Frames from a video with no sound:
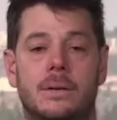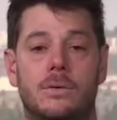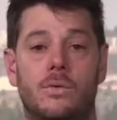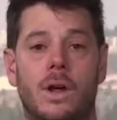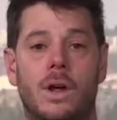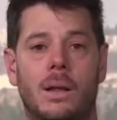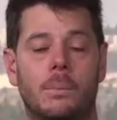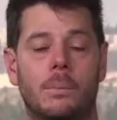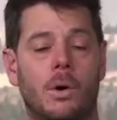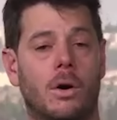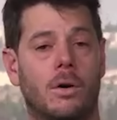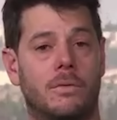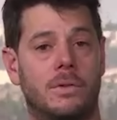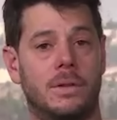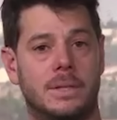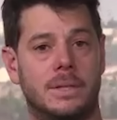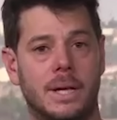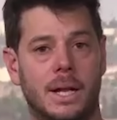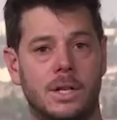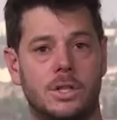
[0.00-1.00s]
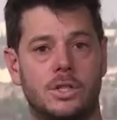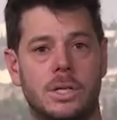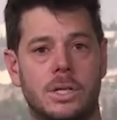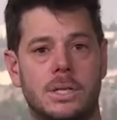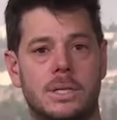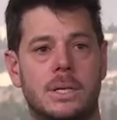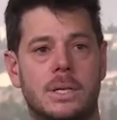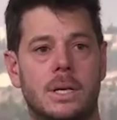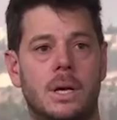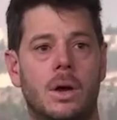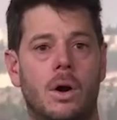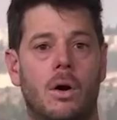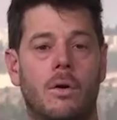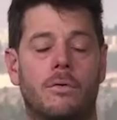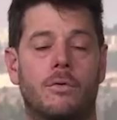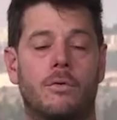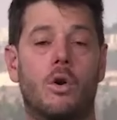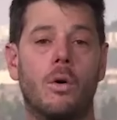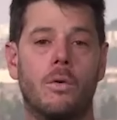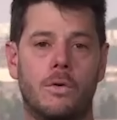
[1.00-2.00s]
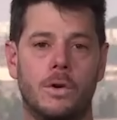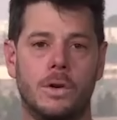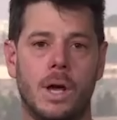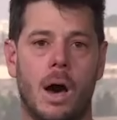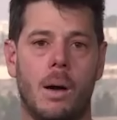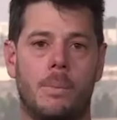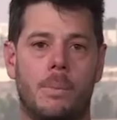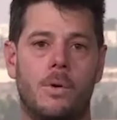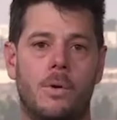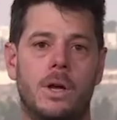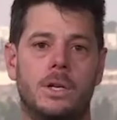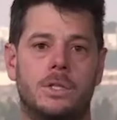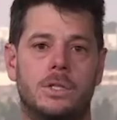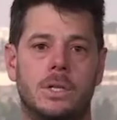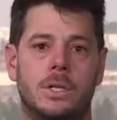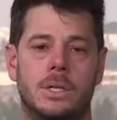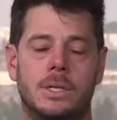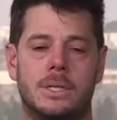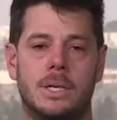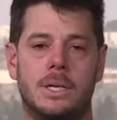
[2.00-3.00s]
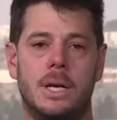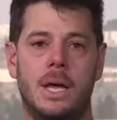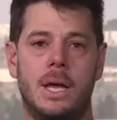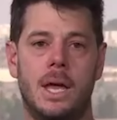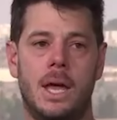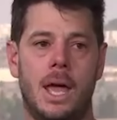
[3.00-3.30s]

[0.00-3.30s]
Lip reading: the realm of intelligence, of covert operations,